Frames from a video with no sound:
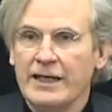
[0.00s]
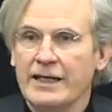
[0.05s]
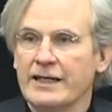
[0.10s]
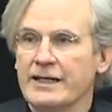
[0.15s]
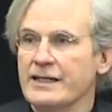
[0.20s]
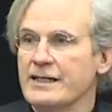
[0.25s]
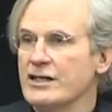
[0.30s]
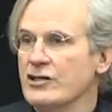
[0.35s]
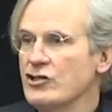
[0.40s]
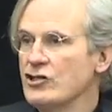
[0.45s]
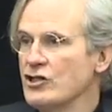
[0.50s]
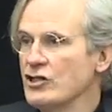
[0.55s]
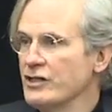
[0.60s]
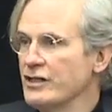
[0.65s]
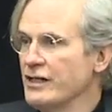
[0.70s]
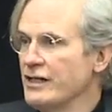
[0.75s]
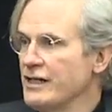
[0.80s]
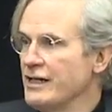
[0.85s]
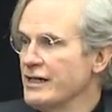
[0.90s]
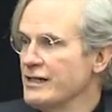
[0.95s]
In
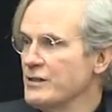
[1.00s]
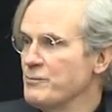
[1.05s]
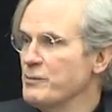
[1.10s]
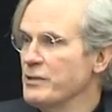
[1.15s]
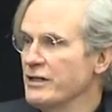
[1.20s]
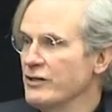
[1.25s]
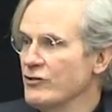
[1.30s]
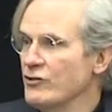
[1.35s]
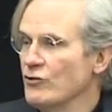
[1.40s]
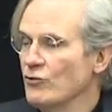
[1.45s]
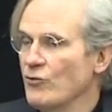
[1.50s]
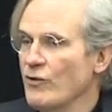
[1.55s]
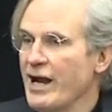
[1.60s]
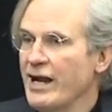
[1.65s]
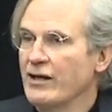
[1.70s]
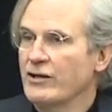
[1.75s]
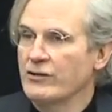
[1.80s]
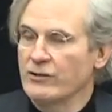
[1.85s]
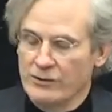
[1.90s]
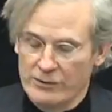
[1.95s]
addition, he has been a
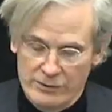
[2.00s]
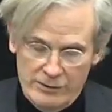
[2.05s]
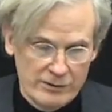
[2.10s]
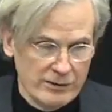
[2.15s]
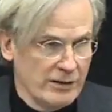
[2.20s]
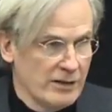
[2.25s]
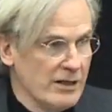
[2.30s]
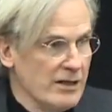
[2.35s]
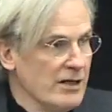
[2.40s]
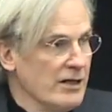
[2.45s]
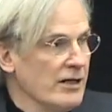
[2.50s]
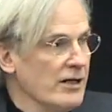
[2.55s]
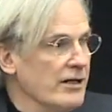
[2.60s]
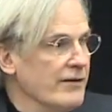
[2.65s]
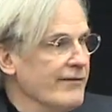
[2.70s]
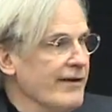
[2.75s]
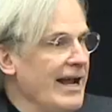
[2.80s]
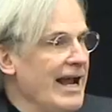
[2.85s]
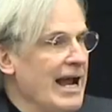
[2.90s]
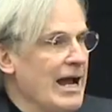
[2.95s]
director
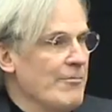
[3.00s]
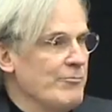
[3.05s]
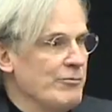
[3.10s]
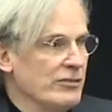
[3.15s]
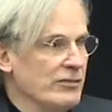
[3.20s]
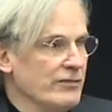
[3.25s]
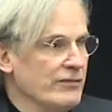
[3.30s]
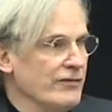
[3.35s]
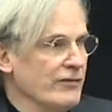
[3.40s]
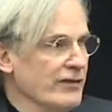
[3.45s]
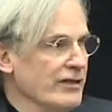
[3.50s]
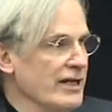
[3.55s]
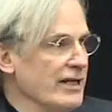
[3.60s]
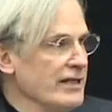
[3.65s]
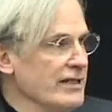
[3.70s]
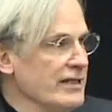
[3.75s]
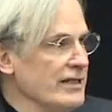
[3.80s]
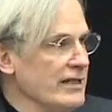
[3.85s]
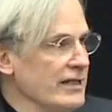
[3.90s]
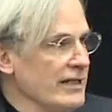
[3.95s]
of Apple for
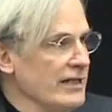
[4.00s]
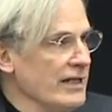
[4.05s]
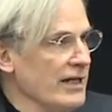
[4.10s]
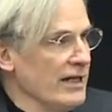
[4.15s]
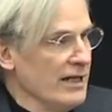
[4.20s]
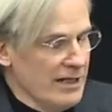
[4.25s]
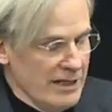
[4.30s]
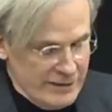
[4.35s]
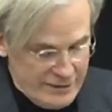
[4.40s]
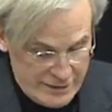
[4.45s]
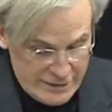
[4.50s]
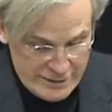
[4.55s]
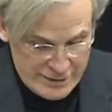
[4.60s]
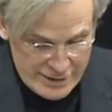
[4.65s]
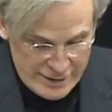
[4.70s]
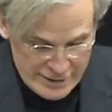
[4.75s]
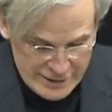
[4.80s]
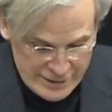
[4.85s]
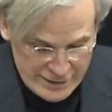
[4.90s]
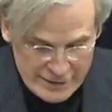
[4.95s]
19,
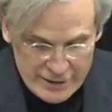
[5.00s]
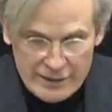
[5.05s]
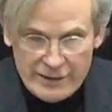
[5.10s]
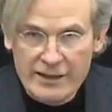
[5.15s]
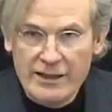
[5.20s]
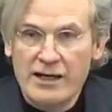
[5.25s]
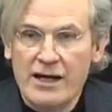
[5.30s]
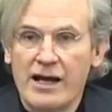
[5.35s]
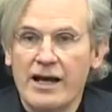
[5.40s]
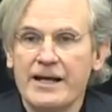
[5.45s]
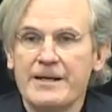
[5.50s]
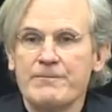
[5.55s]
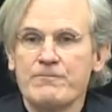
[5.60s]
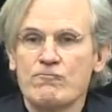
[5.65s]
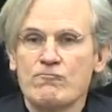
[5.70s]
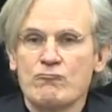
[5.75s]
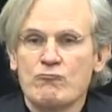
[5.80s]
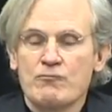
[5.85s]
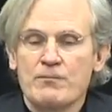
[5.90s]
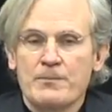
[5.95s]
since 1999.
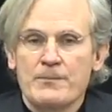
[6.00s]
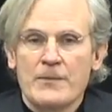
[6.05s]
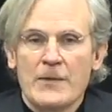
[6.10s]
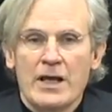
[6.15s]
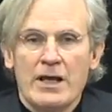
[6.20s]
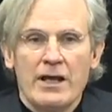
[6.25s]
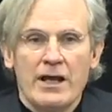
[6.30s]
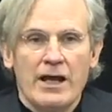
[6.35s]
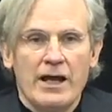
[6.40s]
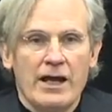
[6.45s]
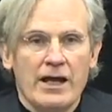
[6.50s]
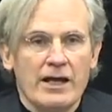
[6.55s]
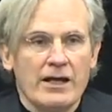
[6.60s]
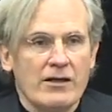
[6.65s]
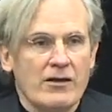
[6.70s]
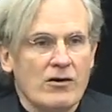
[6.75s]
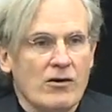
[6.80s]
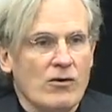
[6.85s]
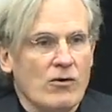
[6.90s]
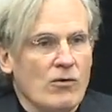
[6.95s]

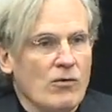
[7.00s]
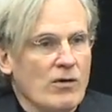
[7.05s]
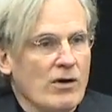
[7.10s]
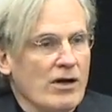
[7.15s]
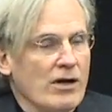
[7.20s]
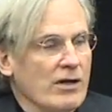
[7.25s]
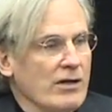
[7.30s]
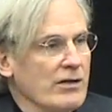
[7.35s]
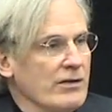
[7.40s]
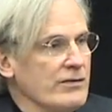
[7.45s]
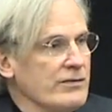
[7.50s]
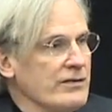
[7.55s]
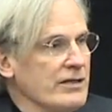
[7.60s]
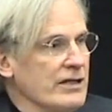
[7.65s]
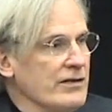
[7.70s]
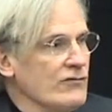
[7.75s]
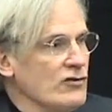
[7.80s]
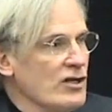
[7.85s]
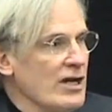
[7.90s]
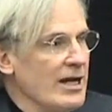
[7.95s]
And though uh,
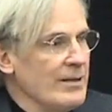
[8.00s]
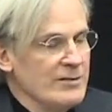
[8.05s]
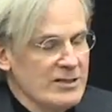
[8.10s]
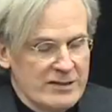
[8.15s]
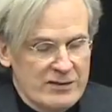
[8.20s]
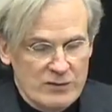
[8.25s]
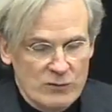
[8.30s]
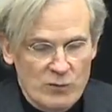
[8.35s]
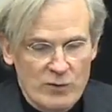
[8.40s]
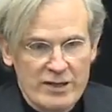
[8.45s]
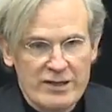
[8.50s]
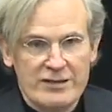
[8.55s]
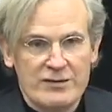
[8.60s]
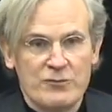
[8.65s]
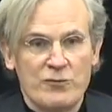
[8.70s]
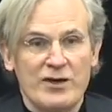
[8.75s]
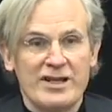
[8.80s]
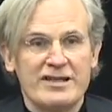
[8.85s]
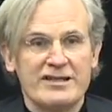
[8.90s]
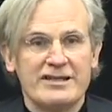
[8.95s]
Steve Jobs isn't with
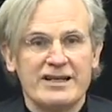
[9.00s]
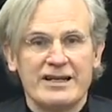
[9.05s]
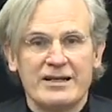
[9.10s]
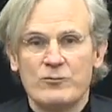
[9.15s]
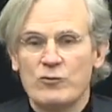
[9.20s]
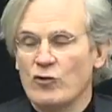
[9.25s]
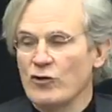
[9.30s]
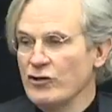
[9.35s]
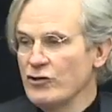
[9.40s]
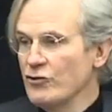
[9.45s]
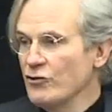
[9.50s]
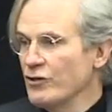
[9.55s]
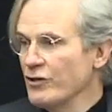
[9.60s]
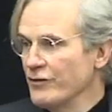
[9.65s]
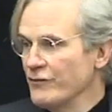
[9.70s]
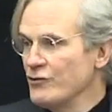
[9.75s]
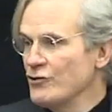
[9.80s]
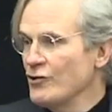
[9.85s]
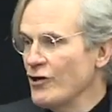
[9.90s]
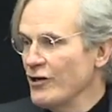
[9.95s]
us, with us anymore, you
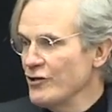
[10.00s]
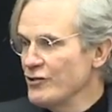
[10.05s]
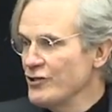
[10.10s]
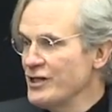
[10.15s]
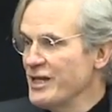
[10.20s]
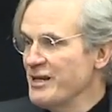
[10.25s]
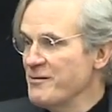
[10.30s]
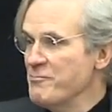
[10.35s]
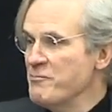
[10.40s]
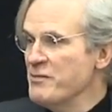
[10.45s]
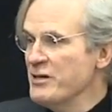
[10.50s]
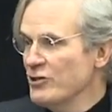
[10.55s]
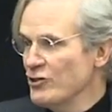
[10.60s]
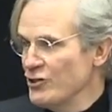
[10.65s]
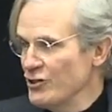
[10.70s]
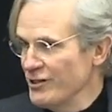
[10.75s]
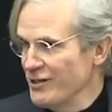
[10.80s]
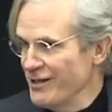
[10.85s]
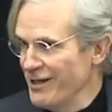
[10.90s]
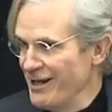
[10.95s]
could have charged
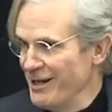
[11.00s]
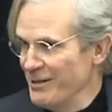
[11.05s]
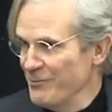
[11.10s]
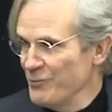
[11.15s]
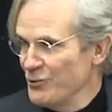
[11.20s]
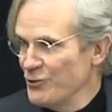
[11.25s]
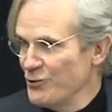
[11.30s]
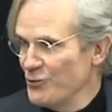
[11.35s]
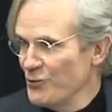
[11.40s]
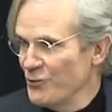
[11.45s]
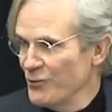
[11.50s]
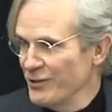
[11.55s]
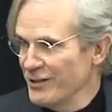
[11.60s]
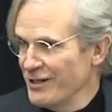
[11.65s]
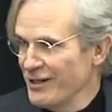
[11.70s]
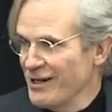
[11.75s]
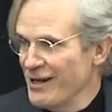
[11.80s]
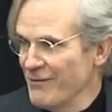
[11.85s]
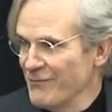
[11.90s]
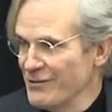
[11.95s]
admission, I'm sure,
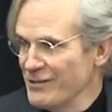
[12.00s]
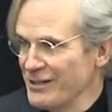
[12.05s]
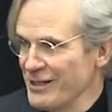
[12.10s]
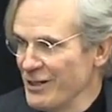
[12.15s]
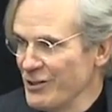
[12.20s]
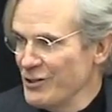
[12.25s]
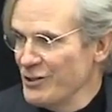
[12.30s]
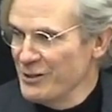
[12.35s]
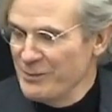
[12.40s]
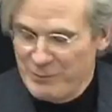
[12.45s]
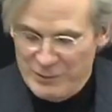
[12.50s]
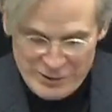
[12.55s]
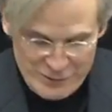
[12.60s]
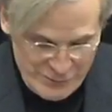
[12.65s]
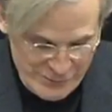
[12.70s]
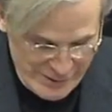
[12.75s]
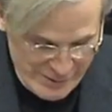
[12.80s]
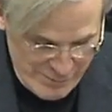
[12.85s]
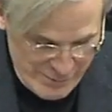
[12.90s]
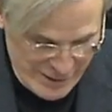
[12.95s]
to conversations
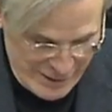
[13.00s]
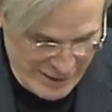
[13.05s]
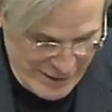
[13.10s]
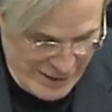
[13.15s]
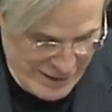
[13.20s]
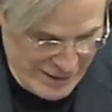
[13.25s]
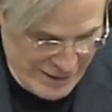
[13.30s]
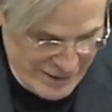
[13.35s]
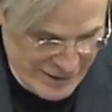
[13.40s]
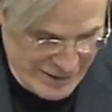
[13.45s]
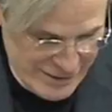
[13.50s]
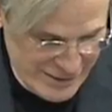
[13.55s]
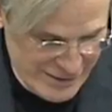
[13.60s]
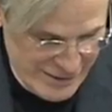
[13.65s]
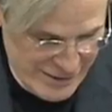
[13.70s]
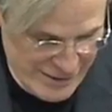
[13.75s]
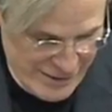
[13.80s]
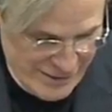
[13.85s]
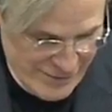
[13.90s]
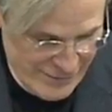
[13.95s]
between Mickey and
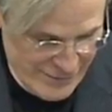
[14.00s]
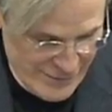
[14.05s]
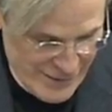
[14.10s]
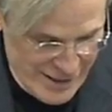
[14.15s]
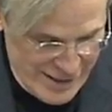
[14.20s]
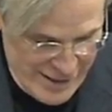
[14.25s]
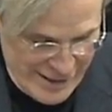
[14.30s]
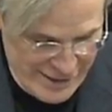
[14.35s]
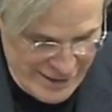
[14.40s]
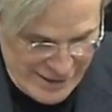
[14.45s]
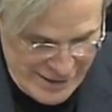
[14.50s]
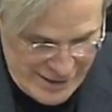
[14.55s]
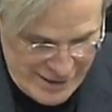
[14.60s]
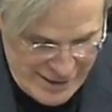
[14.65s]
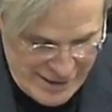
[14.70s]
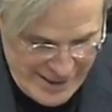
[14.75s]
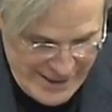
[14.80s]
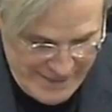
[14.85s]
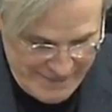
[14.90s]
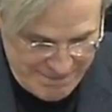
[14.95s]
Steve, eye to
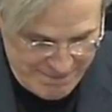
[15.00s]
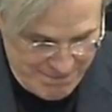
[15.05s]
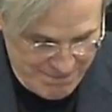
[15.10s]
eye.